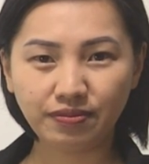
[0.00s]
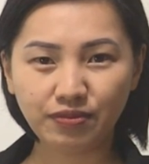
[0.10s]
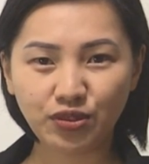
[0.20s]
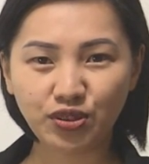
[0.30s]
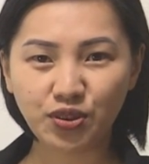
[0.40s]

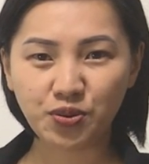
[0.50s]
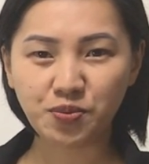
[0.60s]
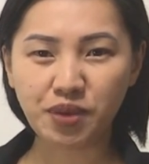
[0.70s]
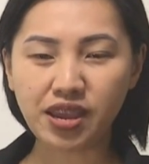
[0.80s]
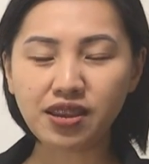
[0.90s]
So
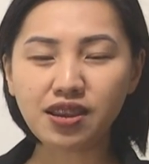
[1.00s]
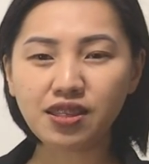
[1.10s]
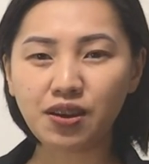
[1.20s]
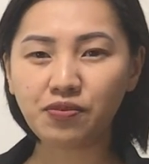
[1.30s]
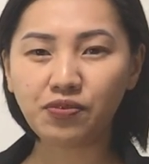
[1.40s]
making
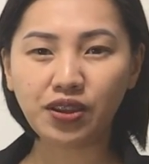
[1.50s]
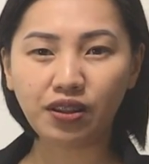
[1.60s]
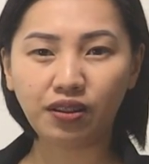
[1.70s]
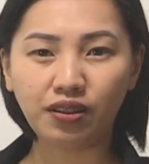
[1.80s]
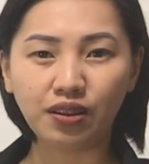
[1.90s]
them
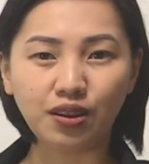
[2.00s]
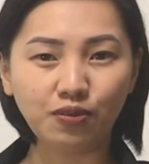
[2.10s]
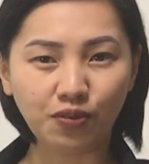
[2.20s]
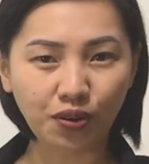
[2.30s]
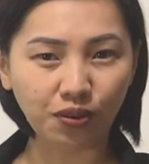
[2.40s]
feel
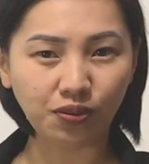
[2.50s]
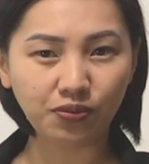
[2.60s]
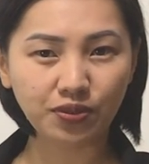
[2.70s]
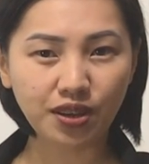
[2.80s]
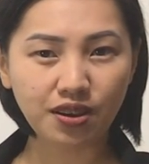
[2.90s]

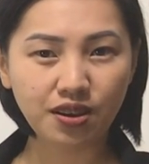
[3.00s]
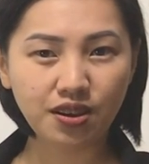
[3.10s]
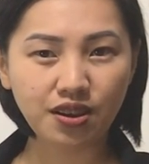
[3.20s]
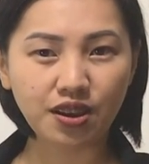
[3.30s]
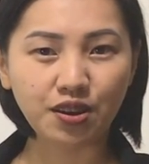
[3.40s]
involved
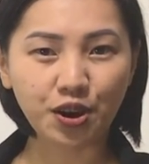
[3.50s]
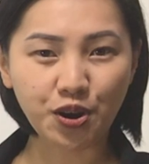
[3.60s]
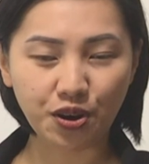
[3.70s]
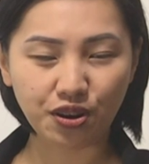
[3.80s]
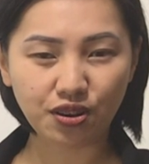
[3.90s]
and
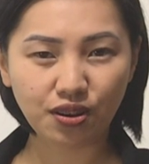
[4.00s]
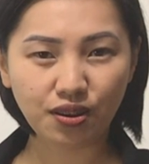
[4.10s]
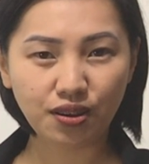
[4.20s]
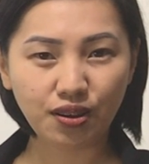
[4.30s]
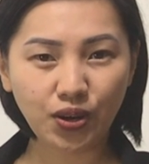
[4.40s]
heard
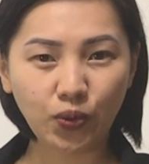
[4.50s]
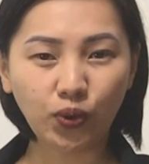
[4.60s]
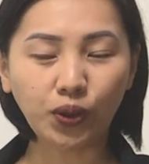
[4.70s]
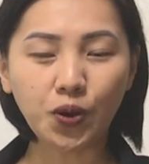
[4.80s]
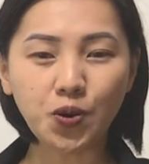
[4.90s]

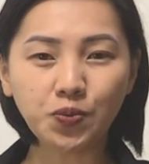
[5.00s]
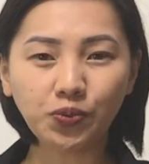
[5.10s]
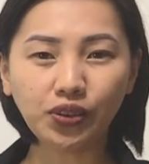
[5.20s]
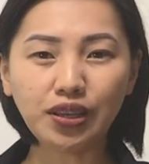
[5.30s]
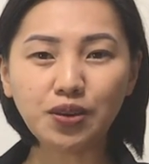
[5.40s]
will
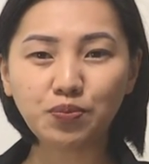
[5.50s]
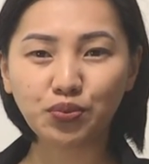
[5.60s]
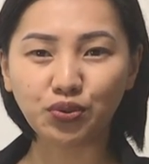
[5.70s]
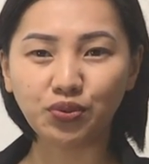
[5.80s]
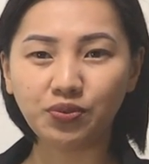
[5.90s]
hopefully
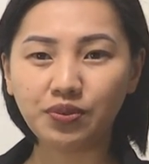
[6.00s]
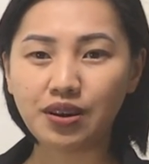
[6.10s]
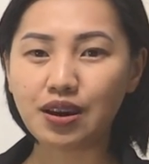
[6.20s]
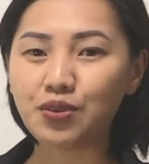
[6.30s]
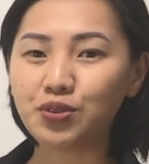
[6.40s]
improve
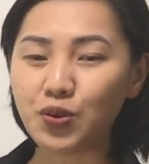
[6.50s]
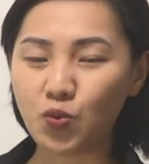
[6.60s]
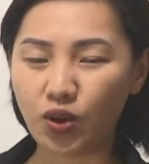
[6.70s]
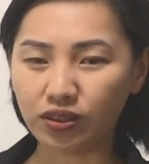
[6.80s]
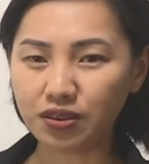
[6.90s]
how they
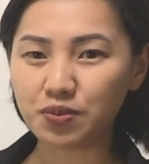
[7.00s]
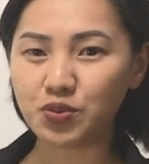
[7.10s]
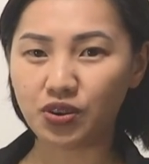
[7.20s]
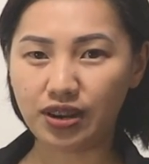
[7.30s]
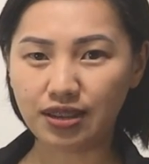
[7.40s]
welcome
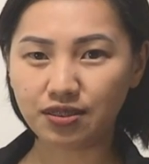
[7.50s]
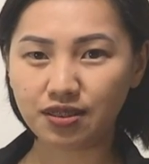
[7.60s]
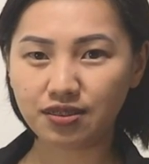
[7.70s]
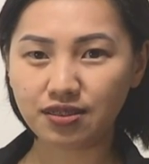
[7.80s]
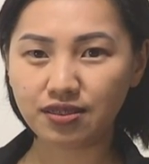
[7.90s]
your
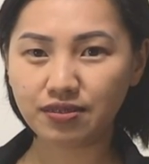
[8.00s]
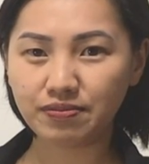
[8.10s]
lessons.